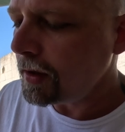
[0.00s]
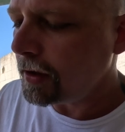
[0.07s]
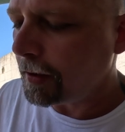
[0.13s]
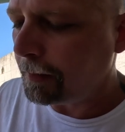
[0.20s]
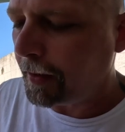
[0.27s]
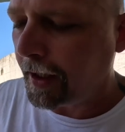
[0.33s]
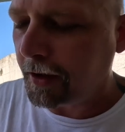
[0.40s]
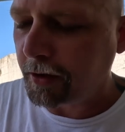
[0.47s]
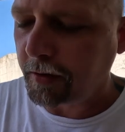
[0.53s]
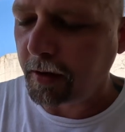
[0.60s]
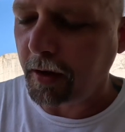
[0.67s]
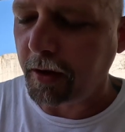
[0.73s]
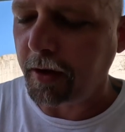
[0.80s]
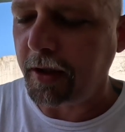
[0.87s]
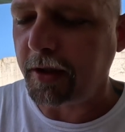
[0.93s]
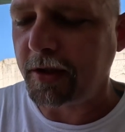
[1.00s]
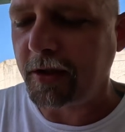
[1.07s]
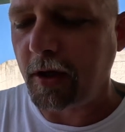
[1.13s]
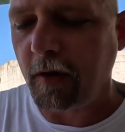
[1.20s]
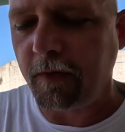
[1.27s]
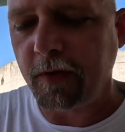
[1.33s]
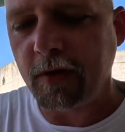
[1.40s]
the pastry
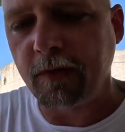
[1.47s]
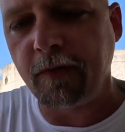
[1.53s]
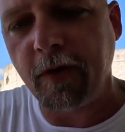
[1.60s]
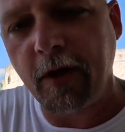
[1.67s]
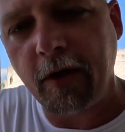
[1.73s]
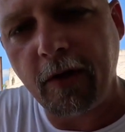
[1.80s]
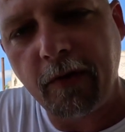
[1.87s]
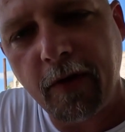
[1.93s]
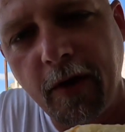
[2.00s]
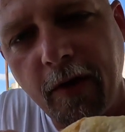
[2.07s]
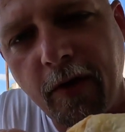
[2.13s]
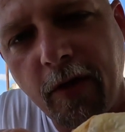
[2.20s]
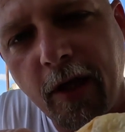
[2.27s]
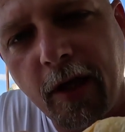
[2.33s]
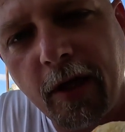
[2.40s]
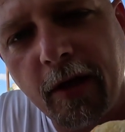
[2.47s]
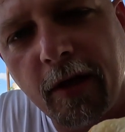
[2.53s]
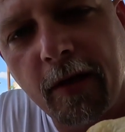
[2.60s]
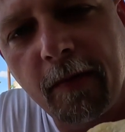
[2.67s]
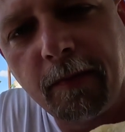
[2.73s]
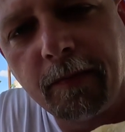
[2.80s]
itself is very, very thin.